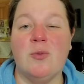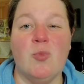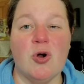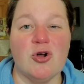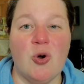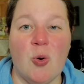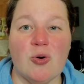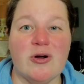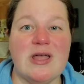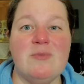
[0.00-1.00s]
more
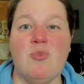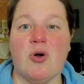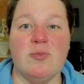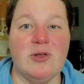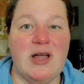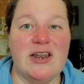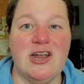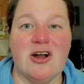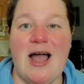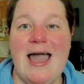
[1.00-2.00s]
gory, more bloodier.